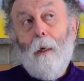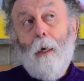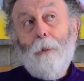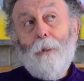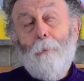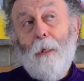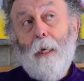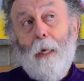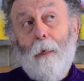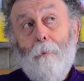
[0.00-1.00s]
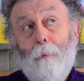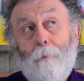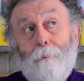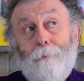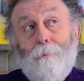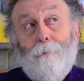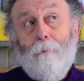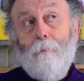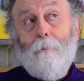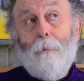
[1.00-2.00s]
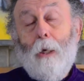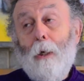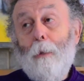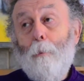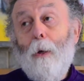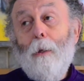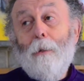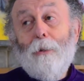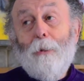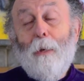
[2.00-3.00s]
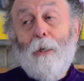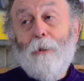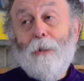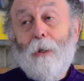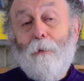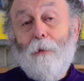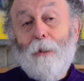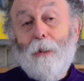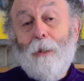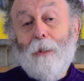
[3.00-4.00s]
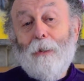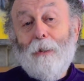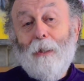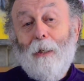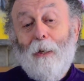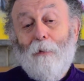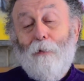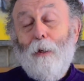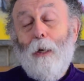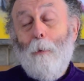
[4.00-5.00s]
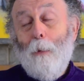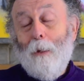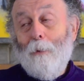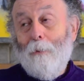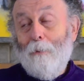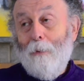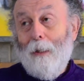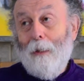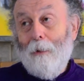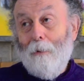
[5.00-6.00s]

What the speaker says: And she became Dolly Parton. She made herself into this phenomena, right?